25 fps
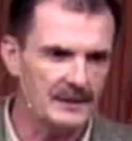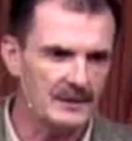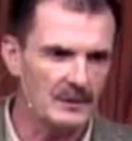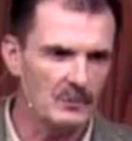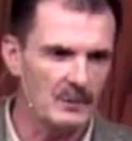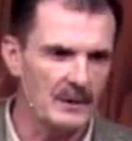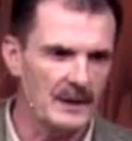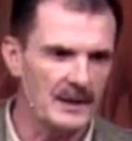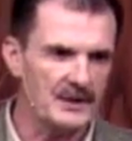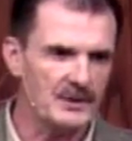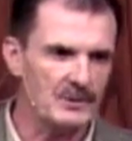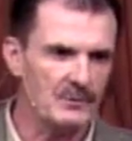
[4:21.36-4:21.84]
to
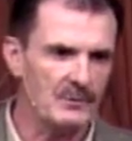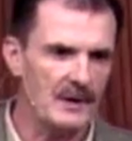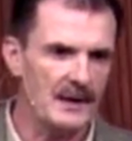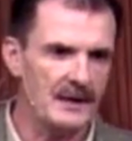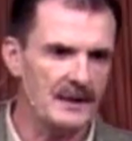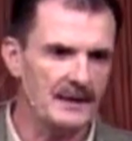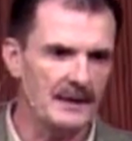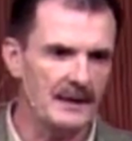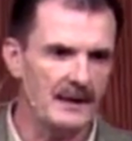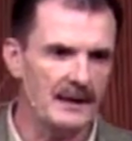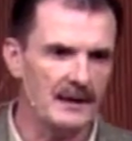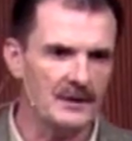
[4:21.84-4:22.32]
rest
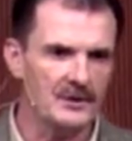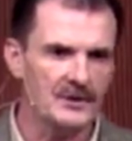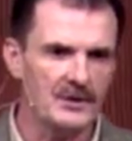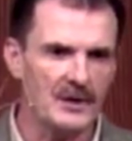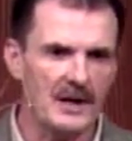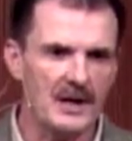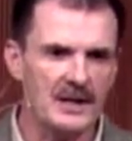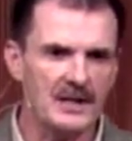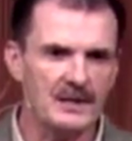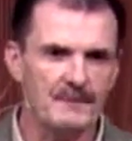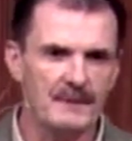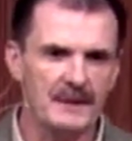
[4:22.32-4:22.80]
right now.
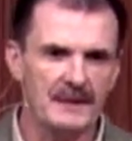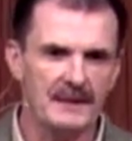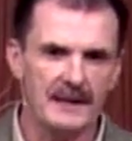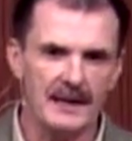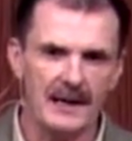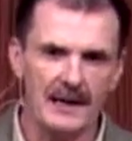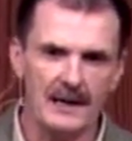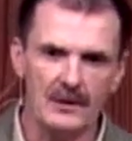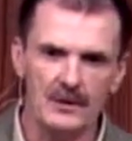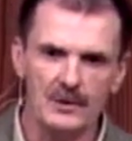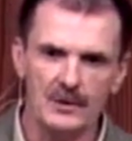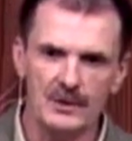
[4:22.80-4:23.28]
Josh
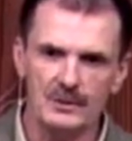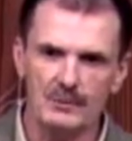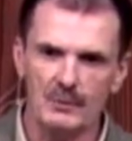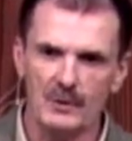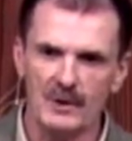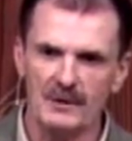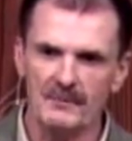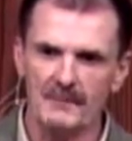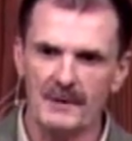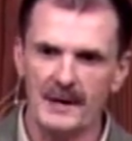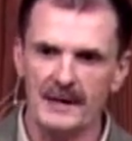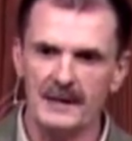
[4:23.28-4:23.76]
McDowell, who is
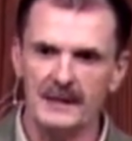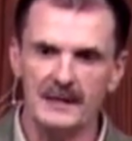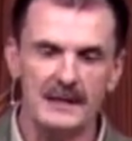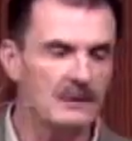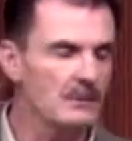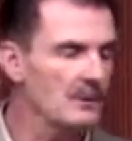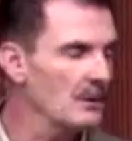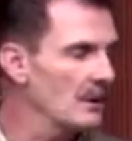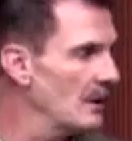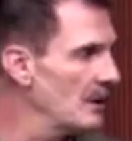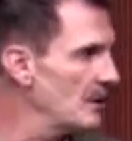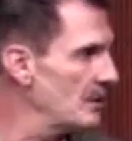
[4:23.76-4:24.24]
one of my
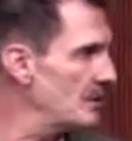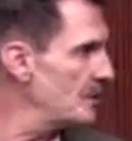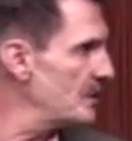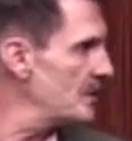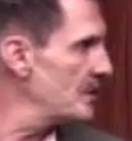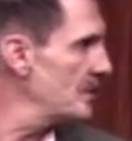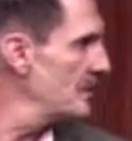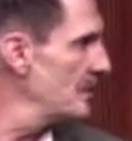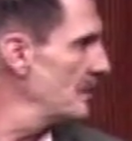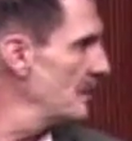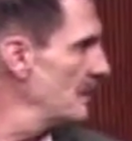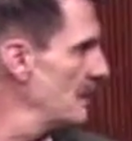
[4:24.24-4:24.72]

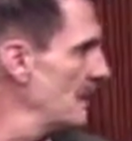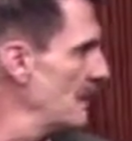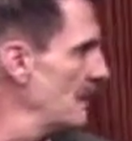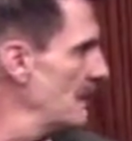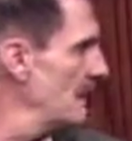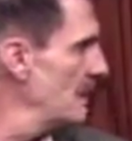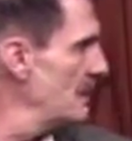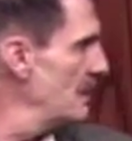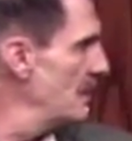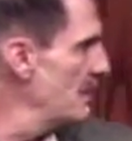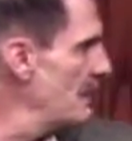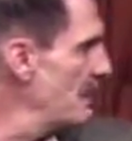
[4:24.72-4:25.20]
heroes.
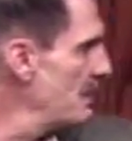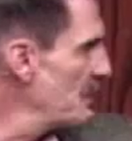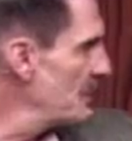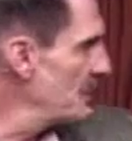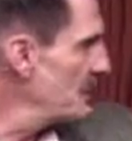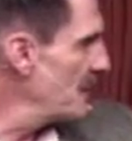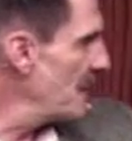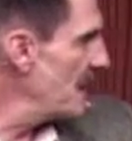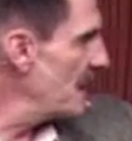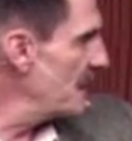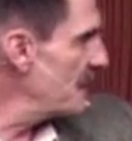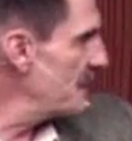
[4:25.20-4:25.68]
You remember
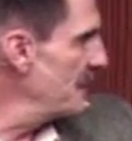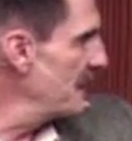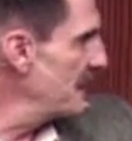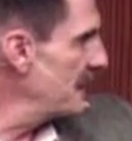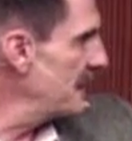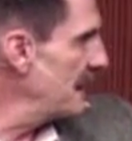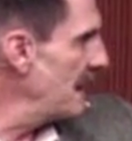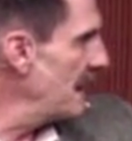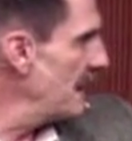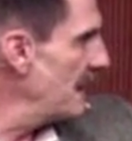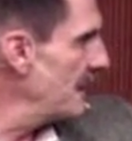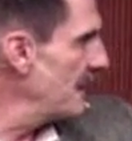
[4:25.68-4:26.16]
Josh
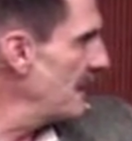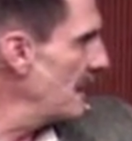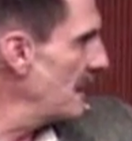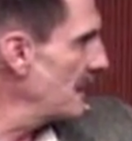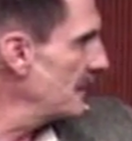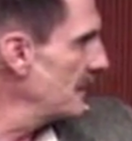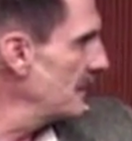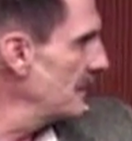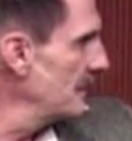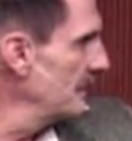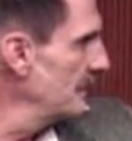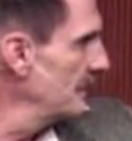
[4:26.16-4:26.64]
McDowell,
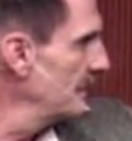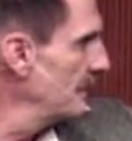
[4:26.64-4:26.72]
Doctor?